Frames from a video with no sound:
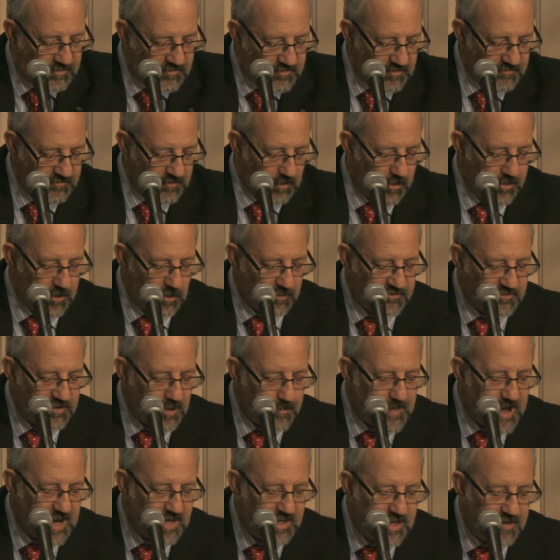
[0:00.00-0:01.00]
He says, although
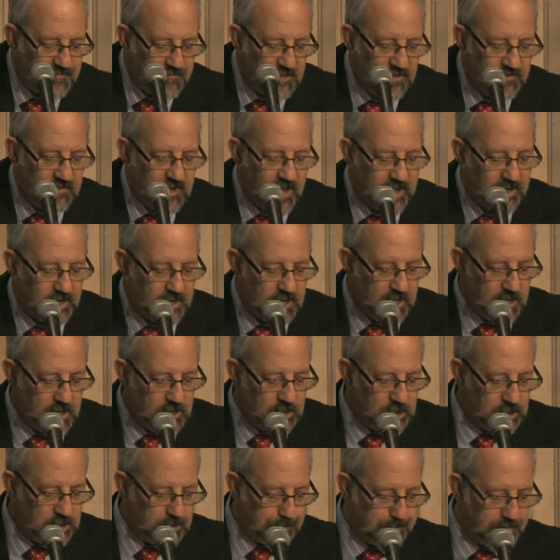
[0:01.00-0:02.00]
some activities like
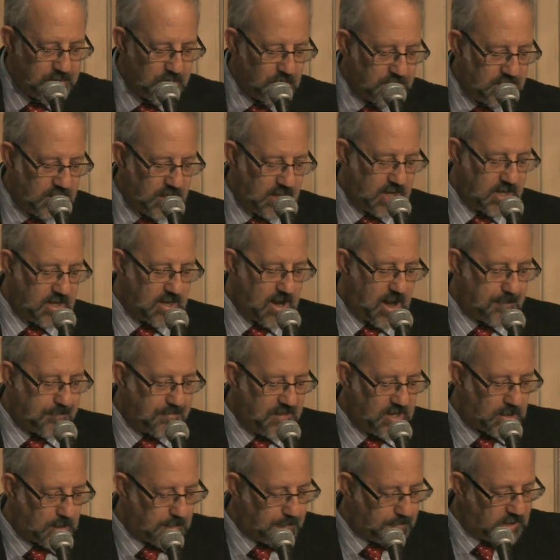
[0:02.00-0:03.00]
shipbuilding cannot
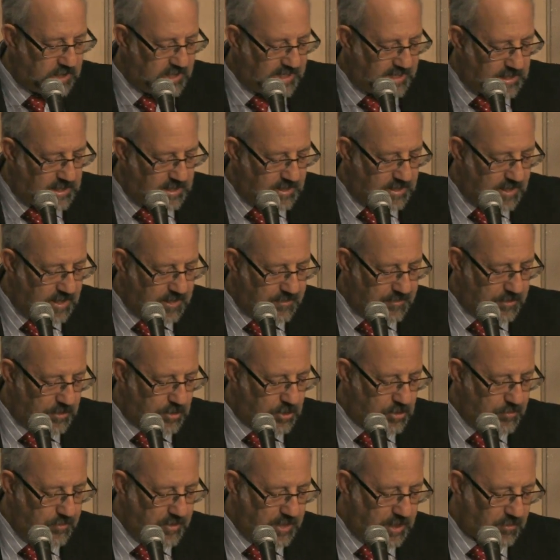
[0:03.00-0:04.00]
be completed in the
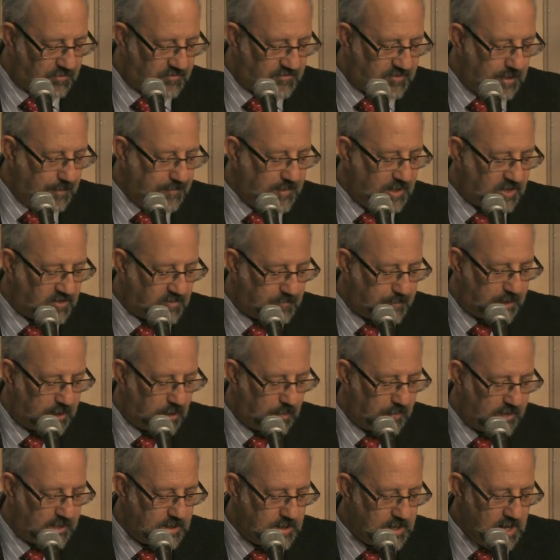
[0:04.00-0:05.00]
two-year stimulus
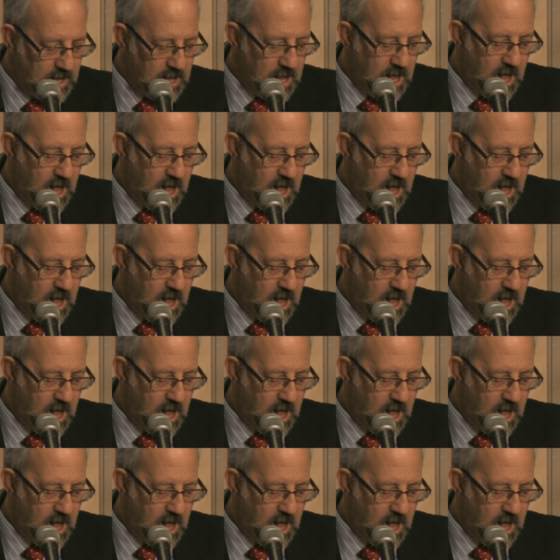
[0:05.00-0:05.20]
period,